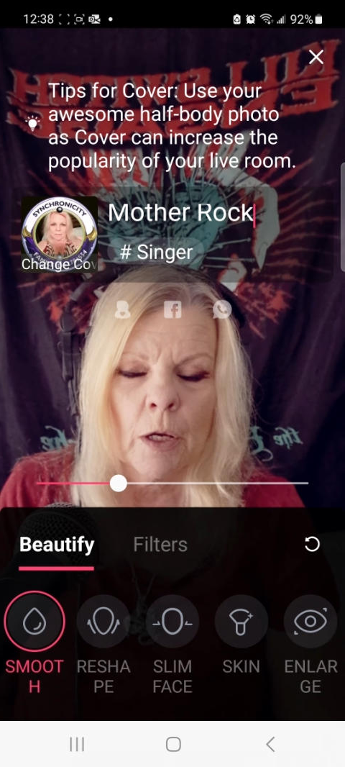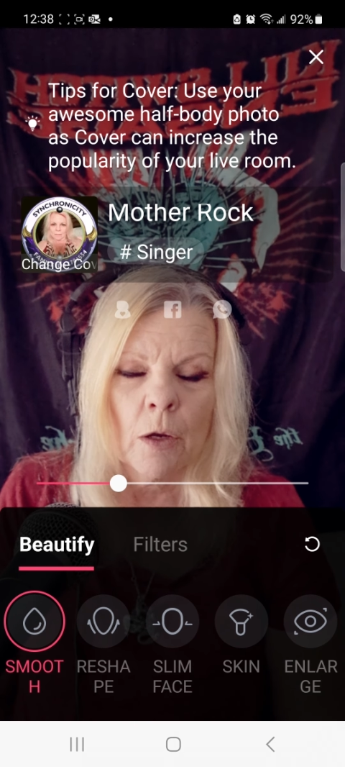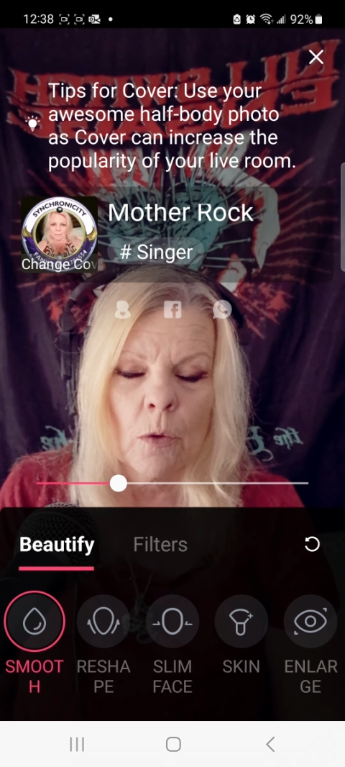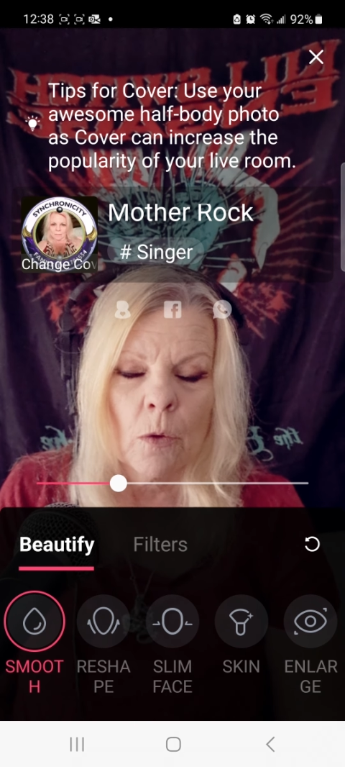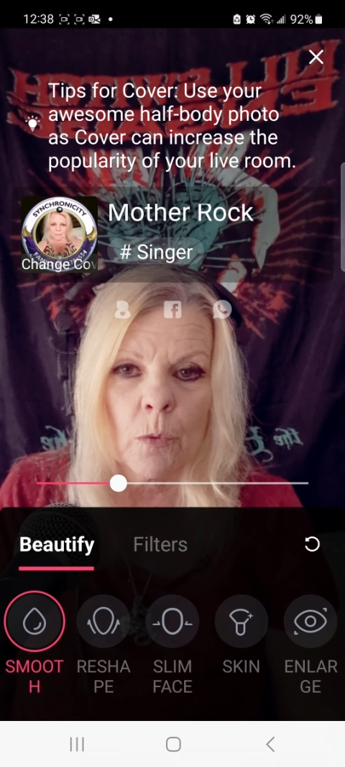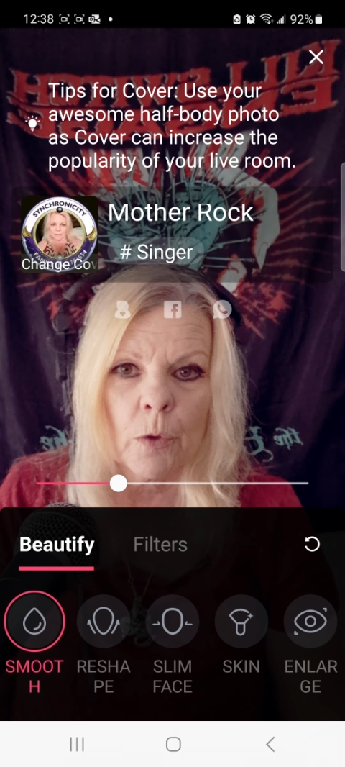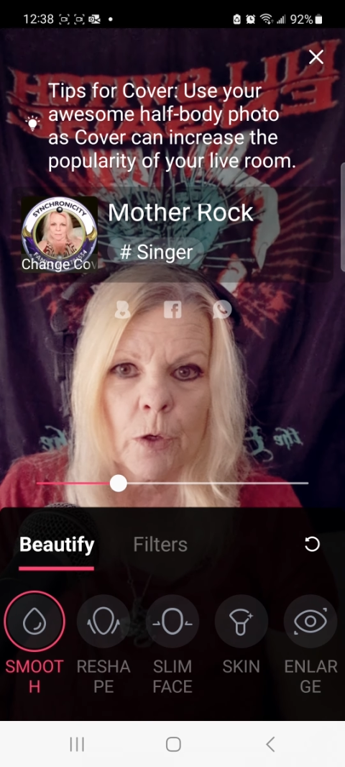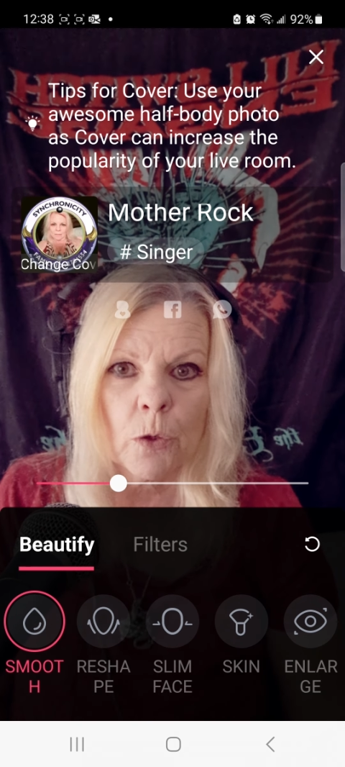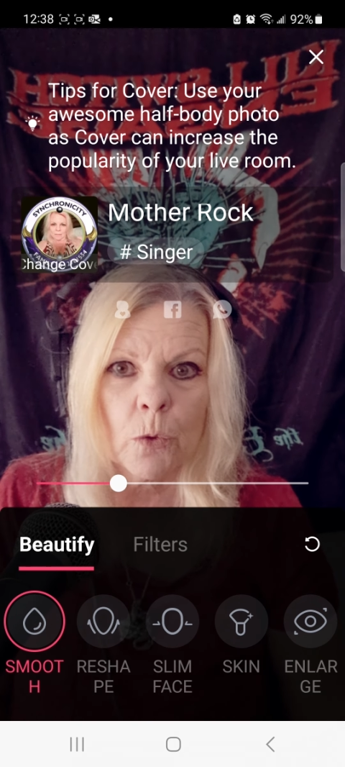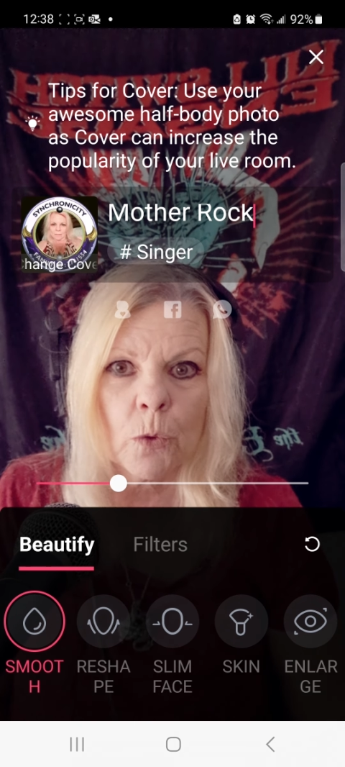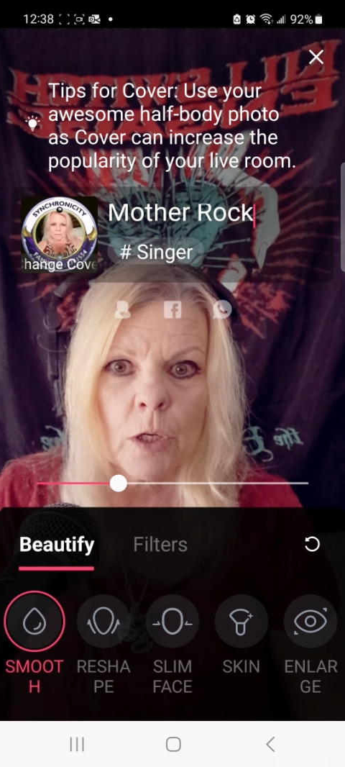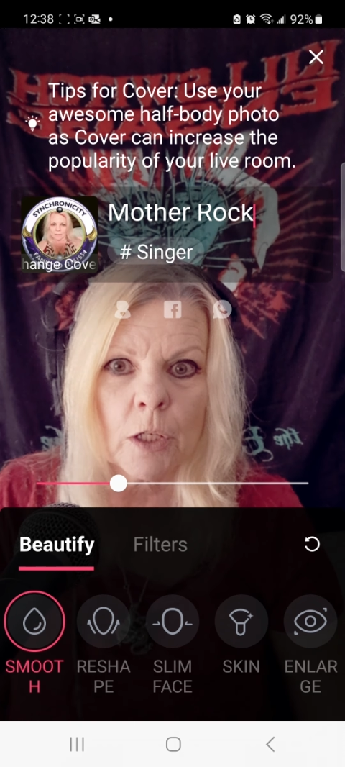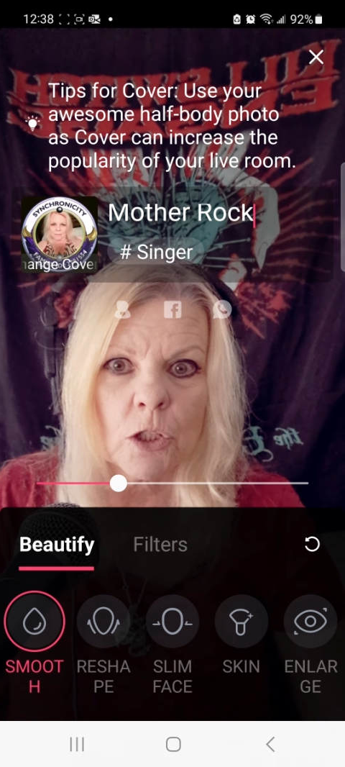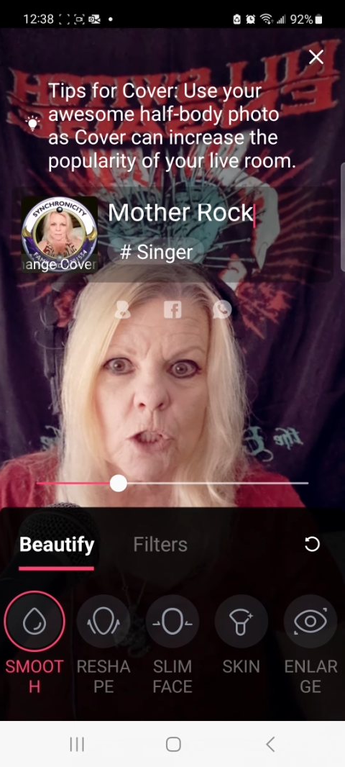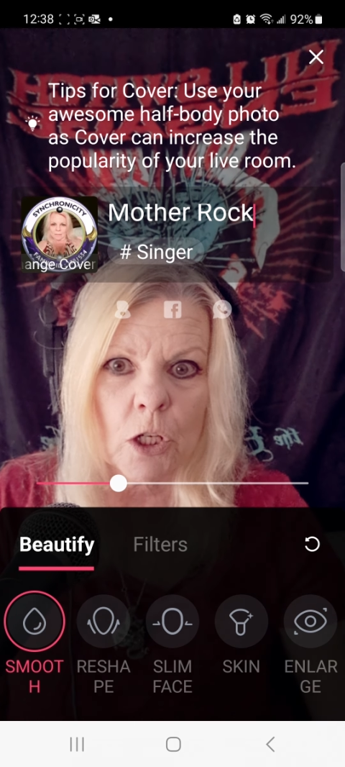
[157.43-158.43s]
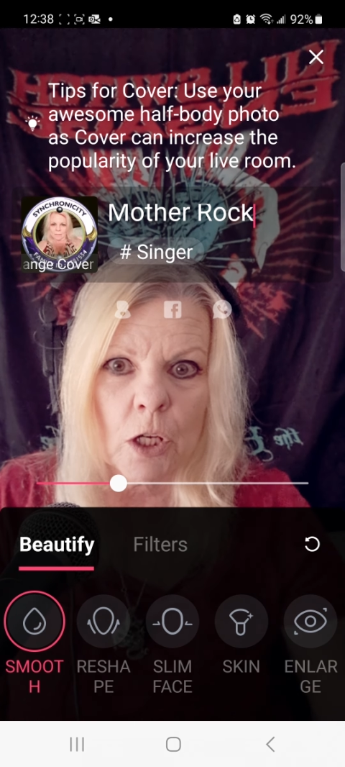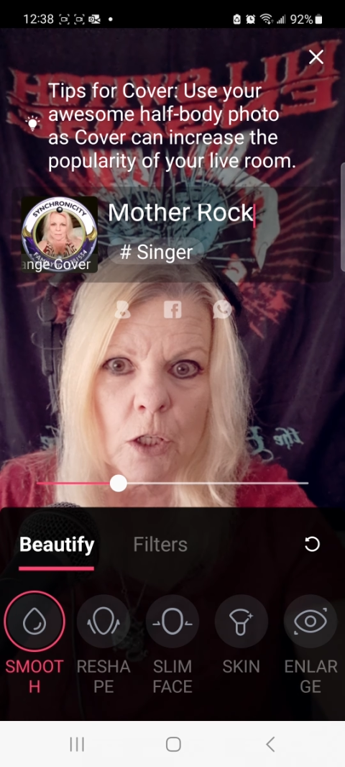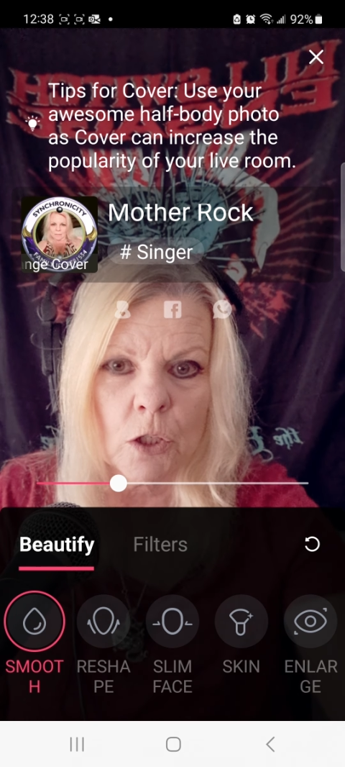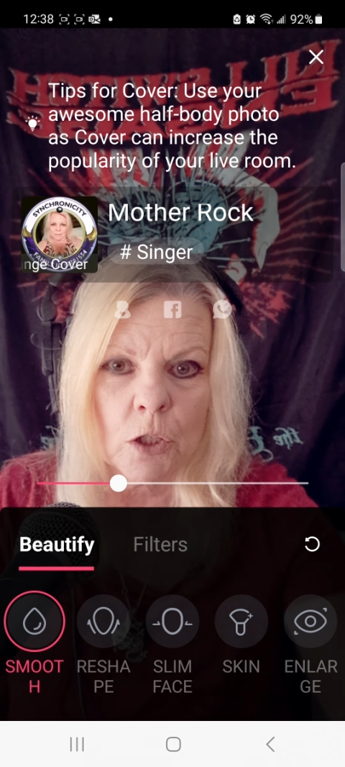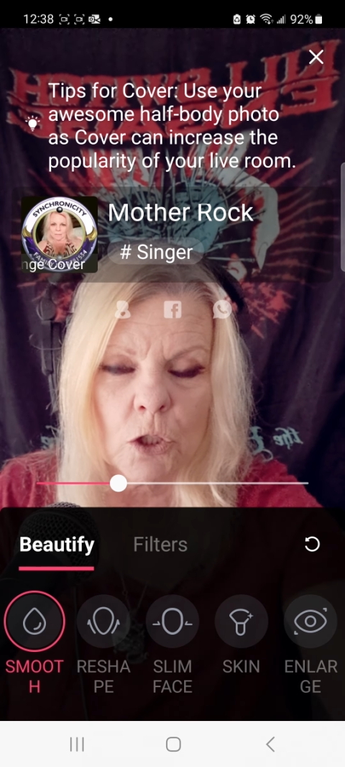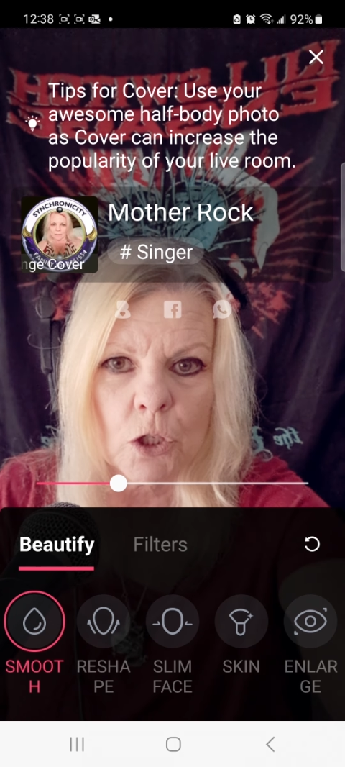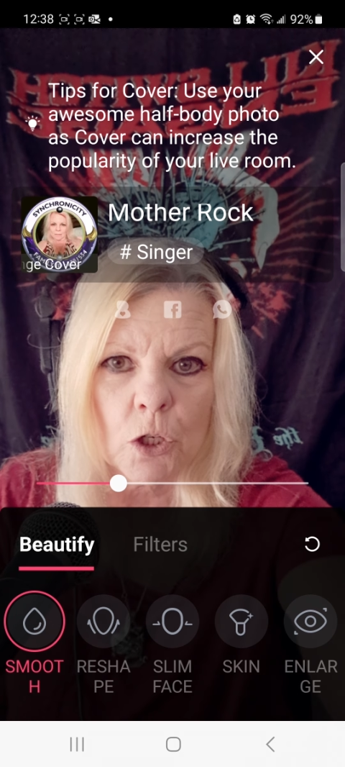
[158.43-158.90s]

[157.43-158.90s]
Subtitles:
where you can change